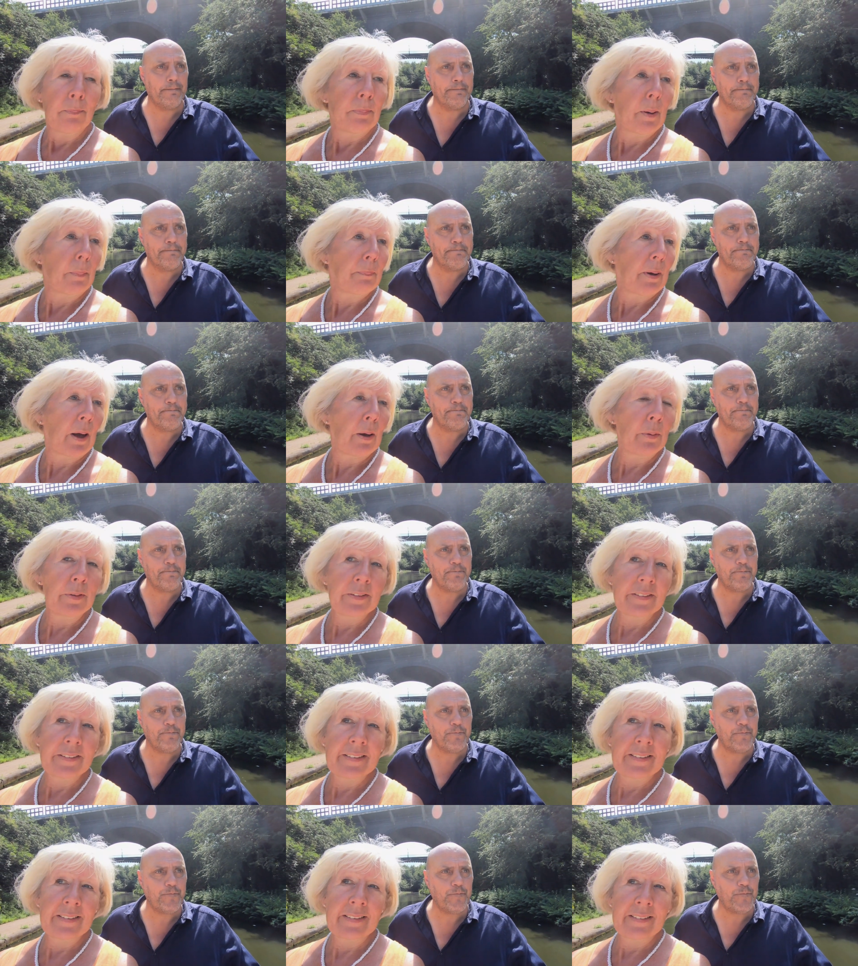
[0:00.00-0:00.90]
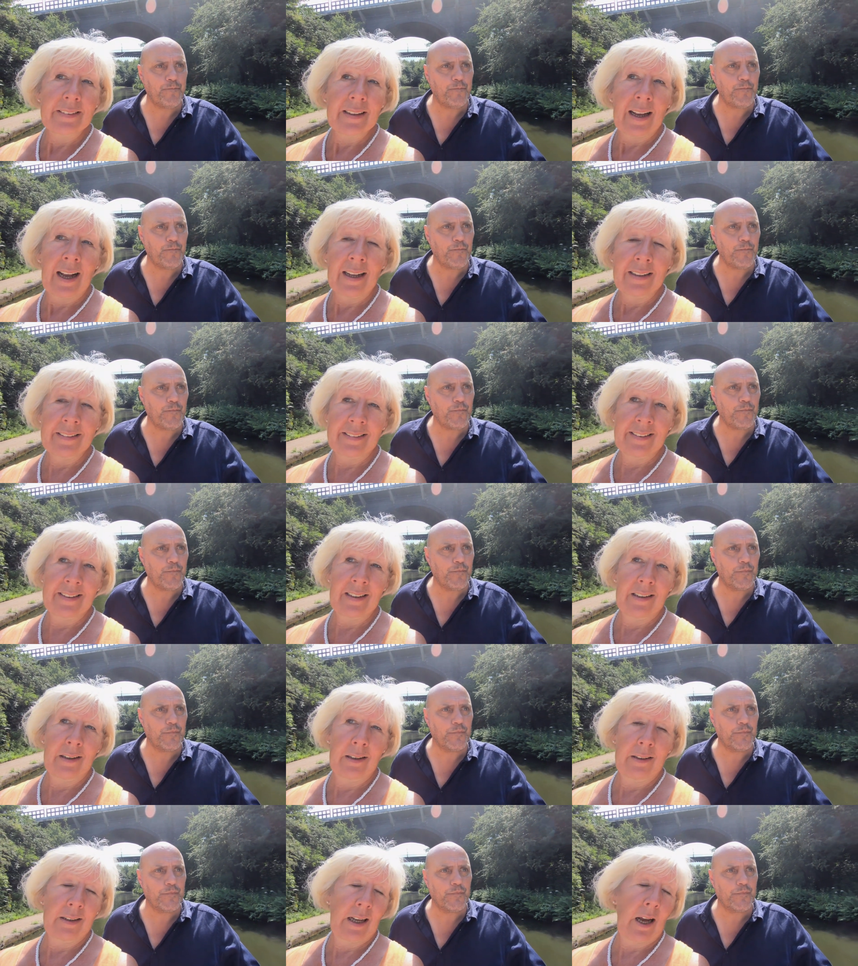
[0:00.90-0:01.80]
Speaker 1: but boats had
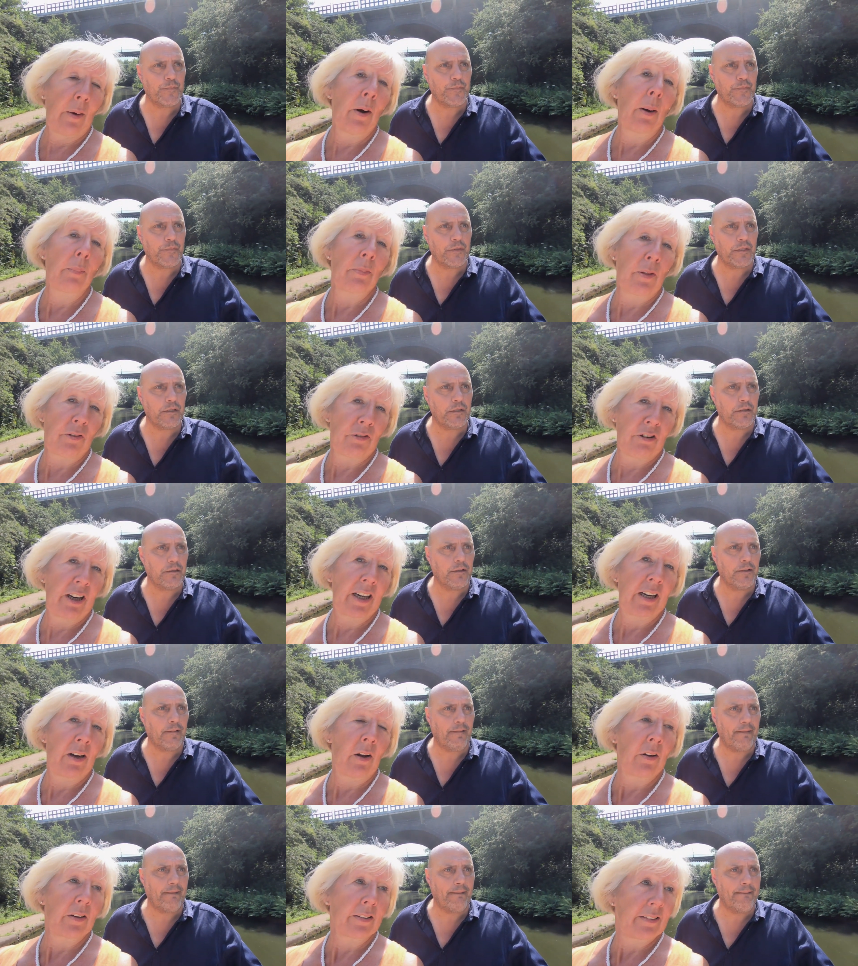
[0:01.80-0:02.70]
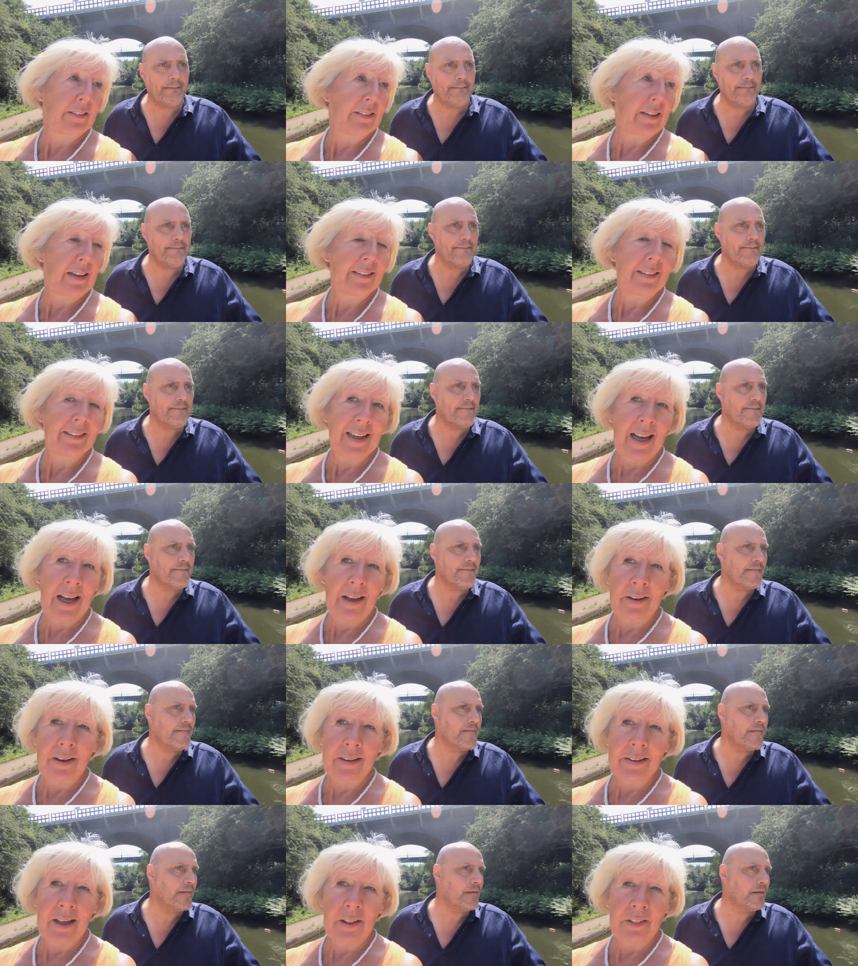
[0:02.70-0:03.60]
to go up the 3 locks and then
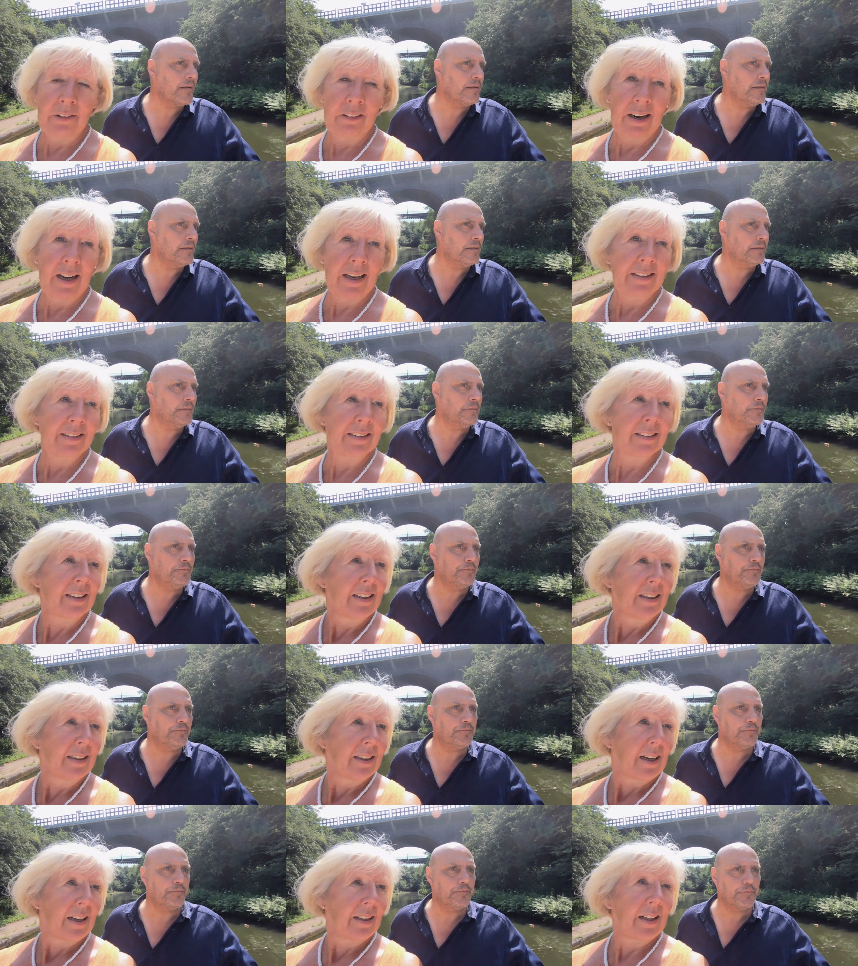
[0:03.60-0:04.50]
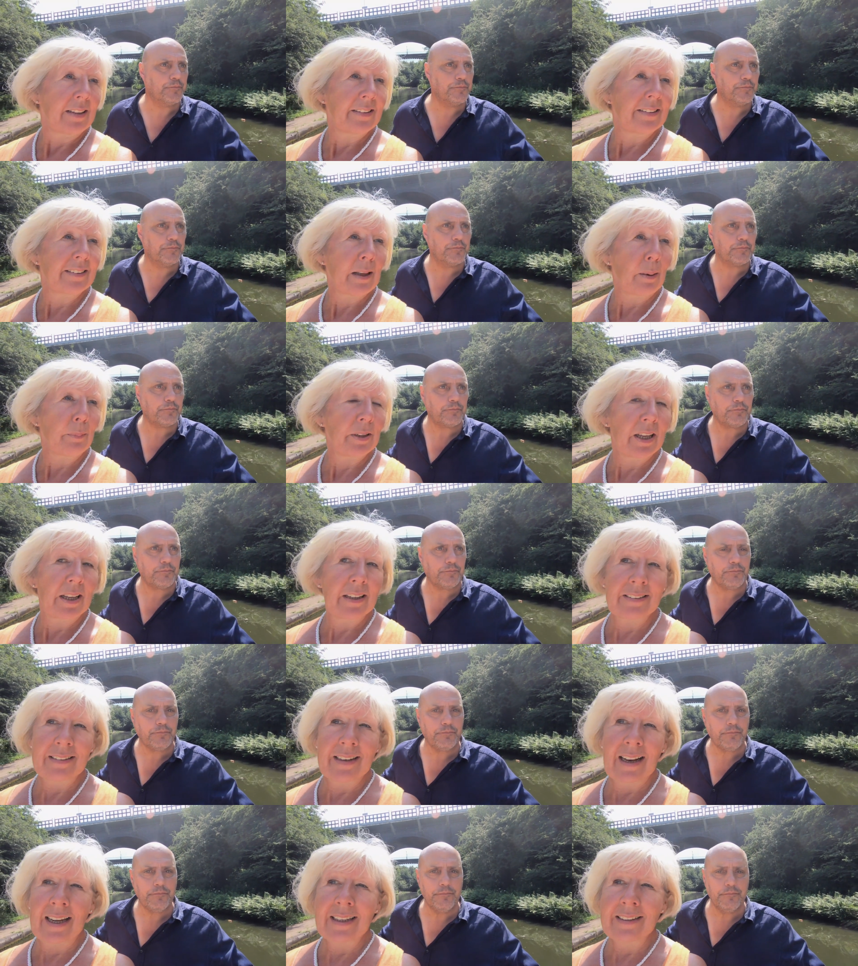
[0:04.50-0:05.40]
down at the other end. And then some
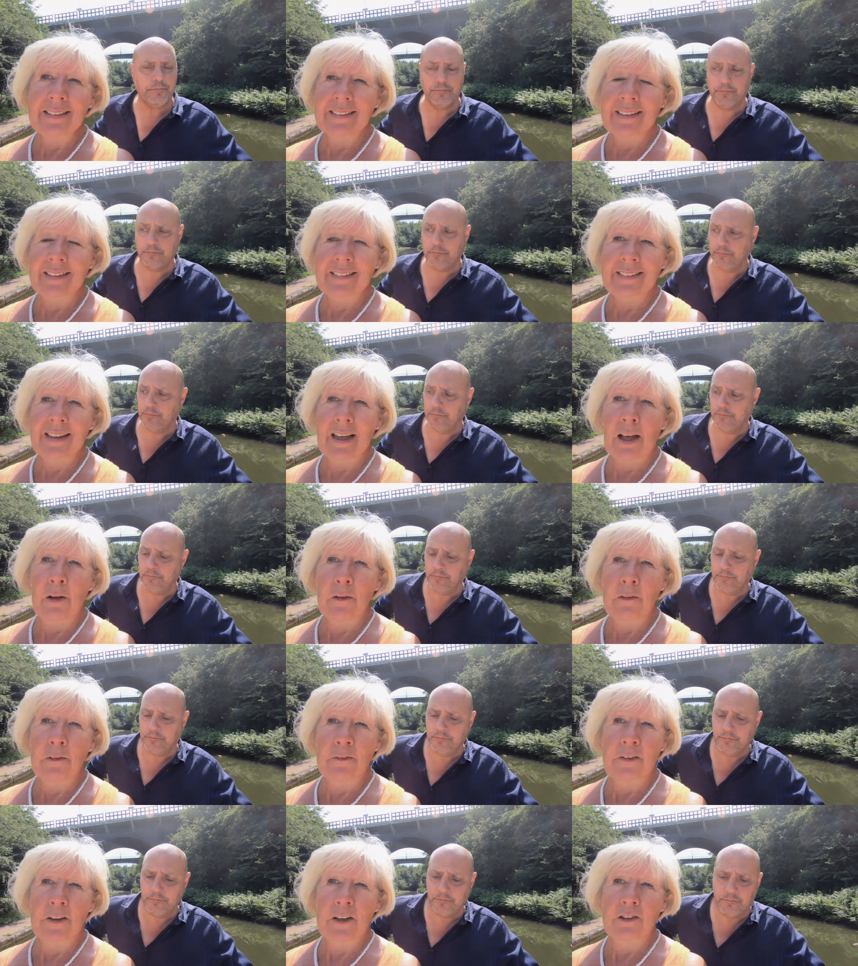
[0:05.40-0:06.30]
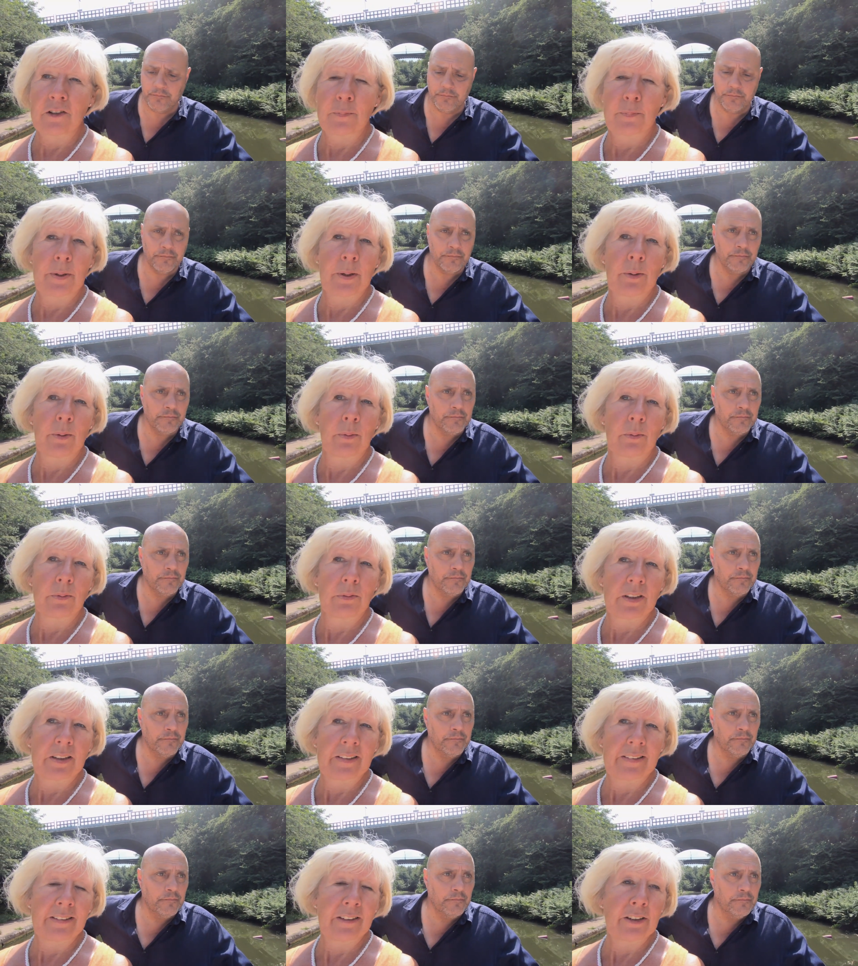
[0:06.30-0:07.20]
years later Telford built
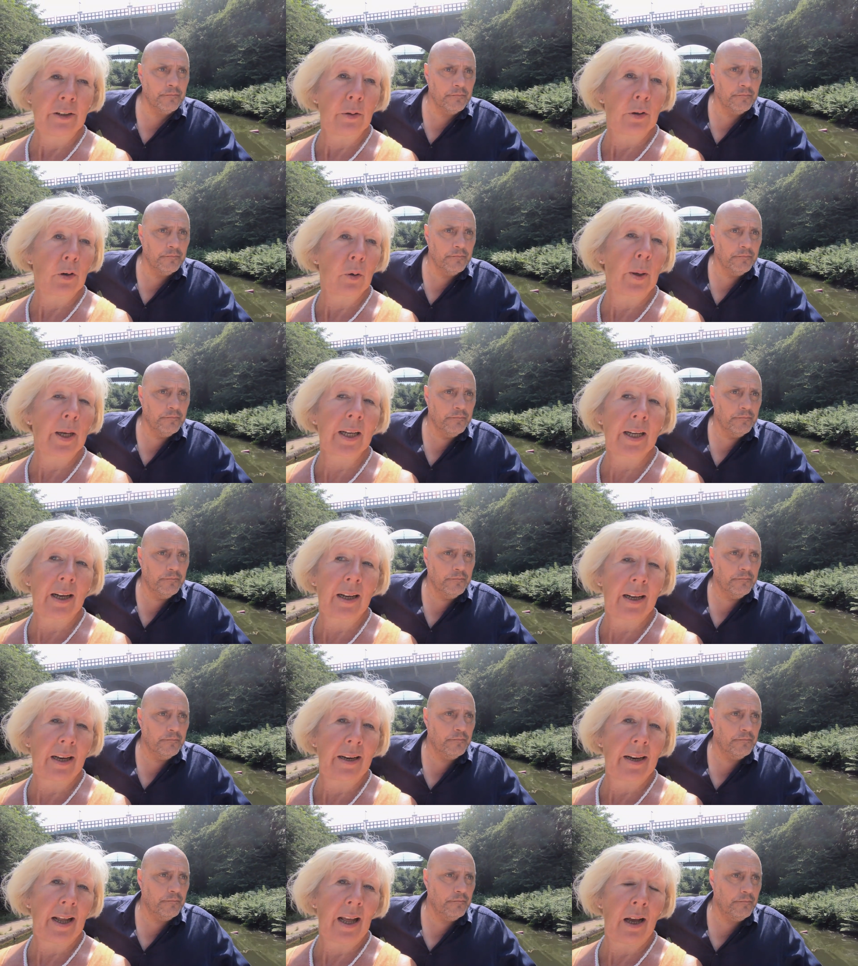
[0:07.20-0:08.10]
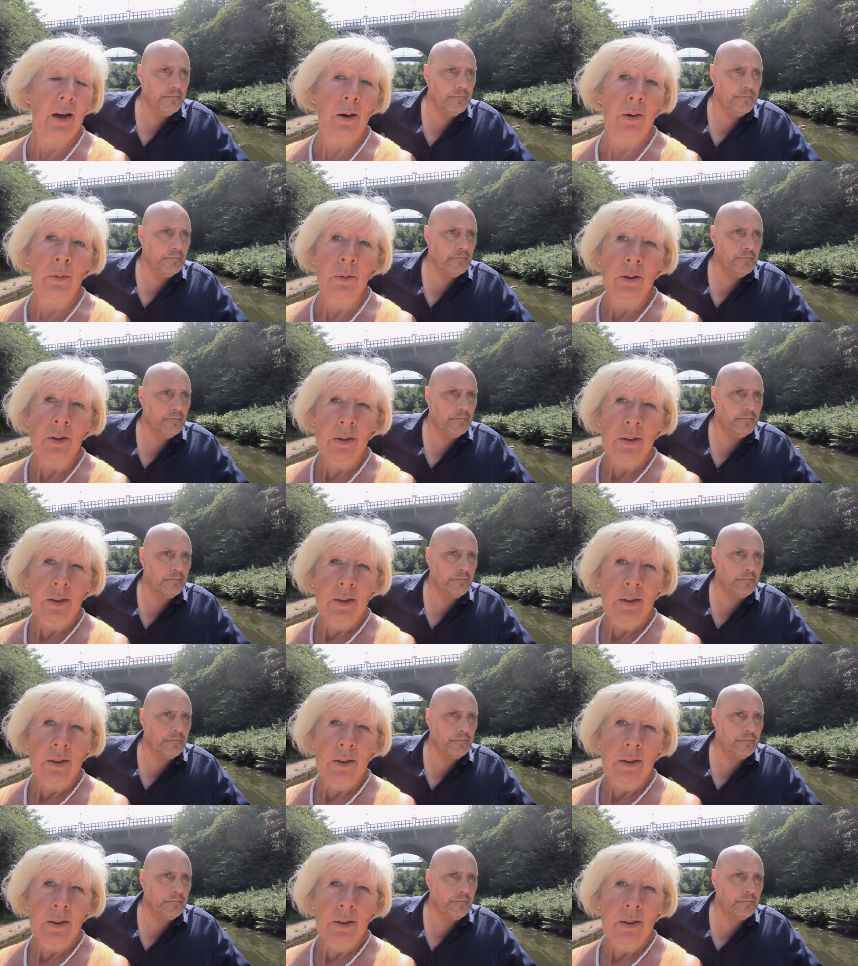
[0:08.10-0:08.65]
this new quicker canal